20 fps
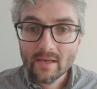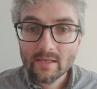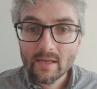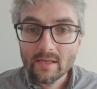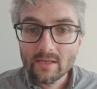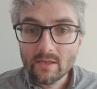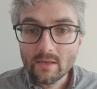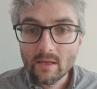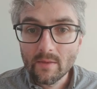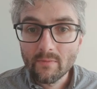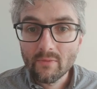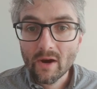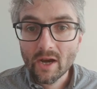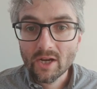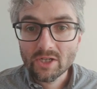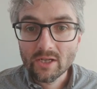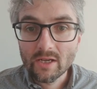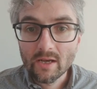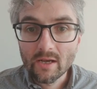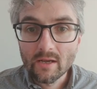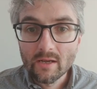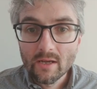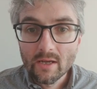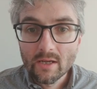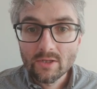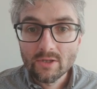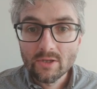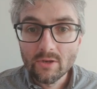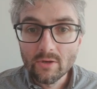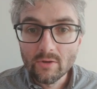into the pressure
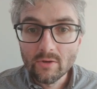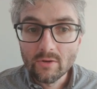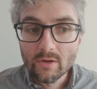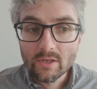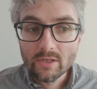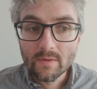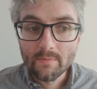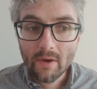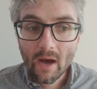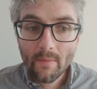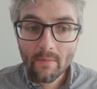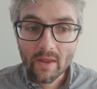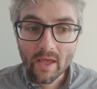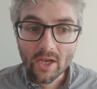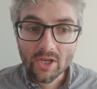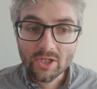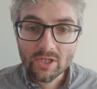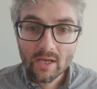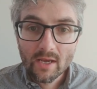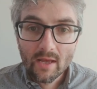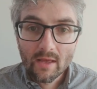to publish.